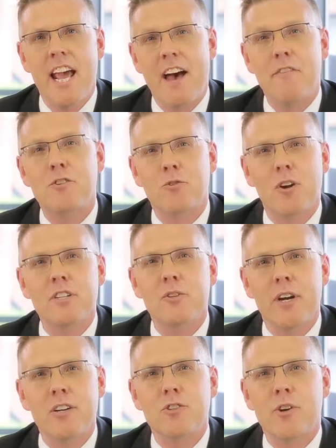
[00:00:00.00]
At the Toronto
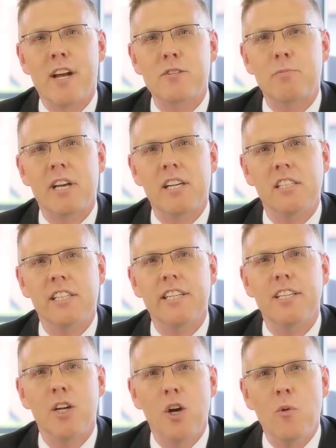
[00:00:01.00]
Hair Transplant Clinic,
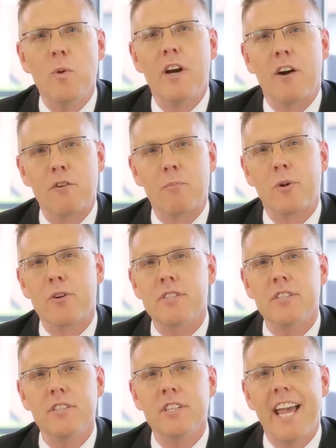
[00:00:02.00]
we offer
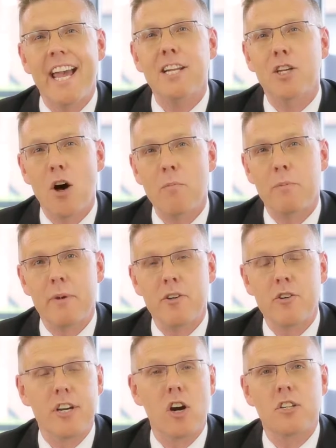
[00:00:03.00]
personal and
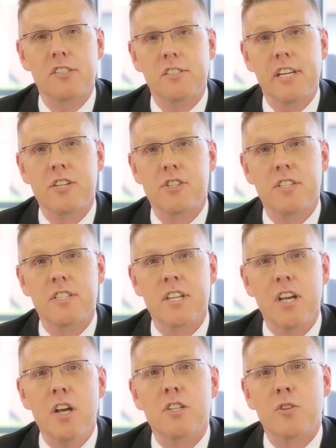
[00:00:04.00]
complimentary consultations
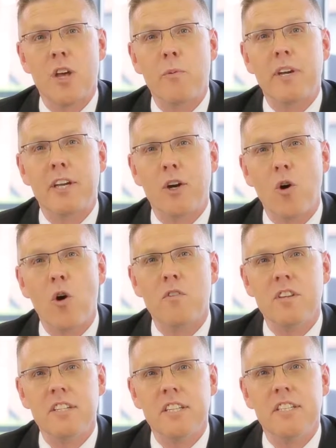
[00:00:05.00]
so that we can go over
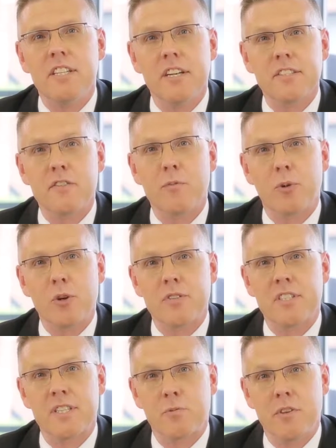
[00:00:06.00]
the details of the
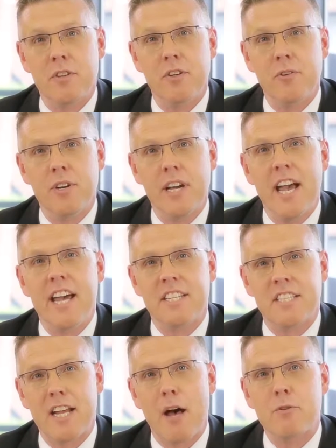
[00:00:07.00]
process with you and
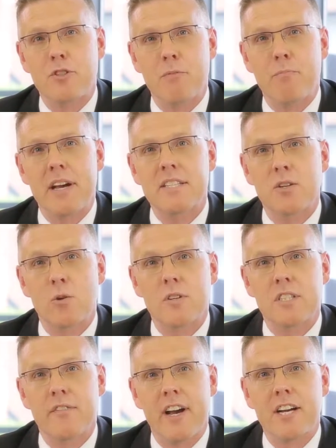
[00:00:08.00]
establish the best
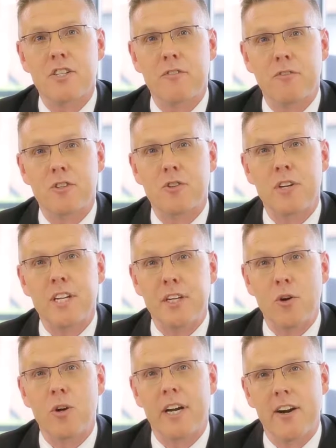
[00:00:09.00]
course of action for treating
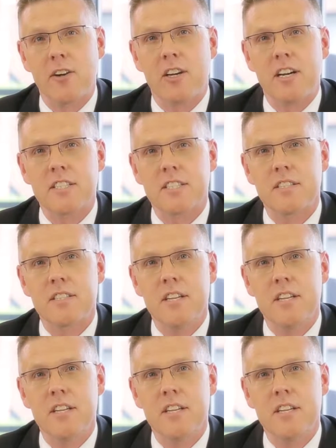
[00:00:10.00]
your hair loss.